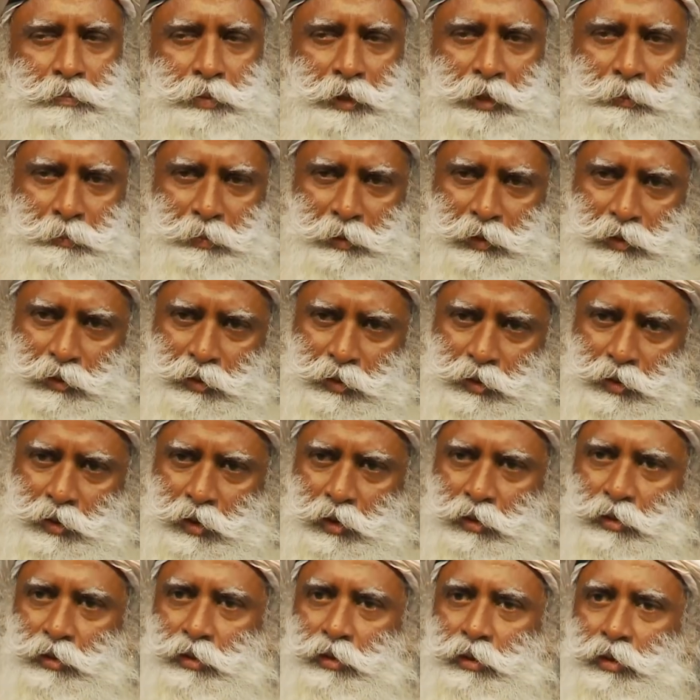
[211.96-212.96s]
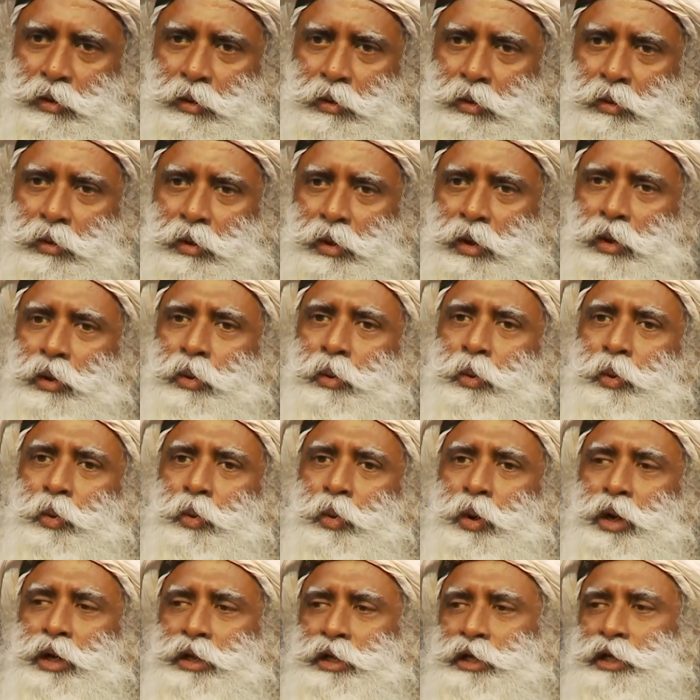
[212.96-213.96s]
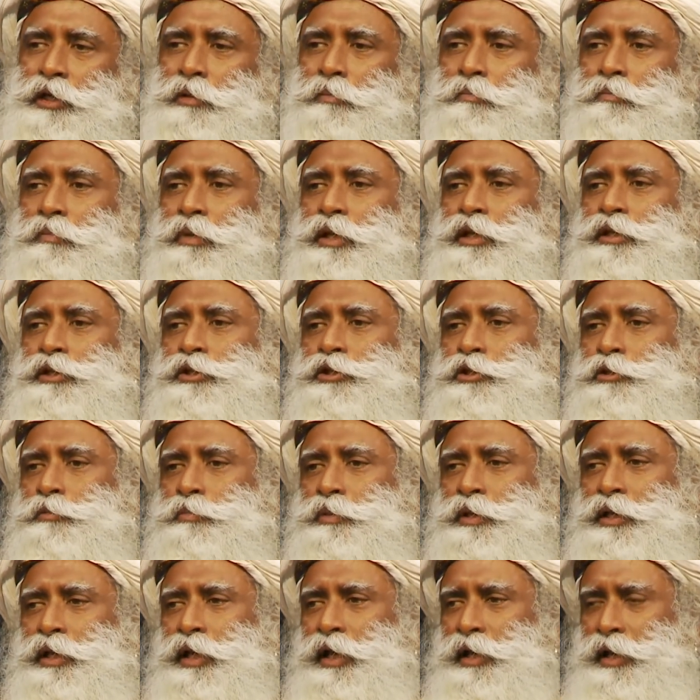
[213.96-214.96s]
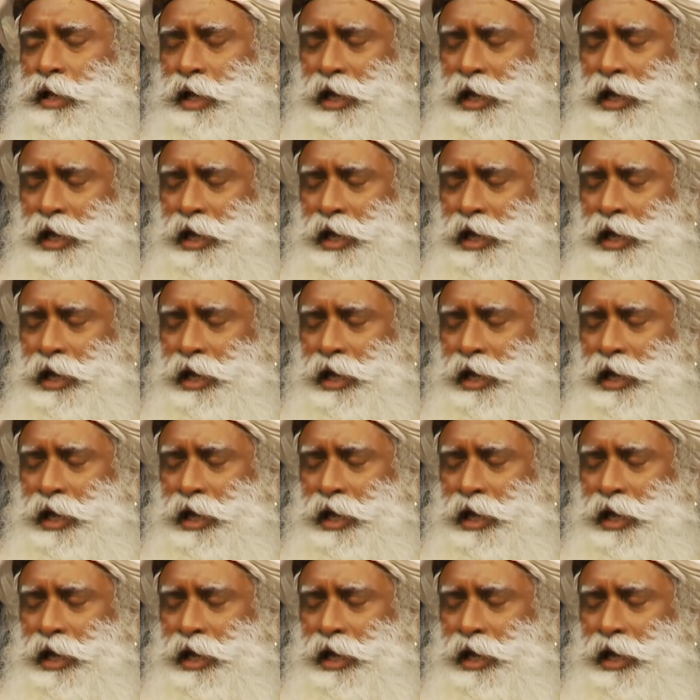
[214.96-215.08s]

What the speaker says: People do not know what it means to be at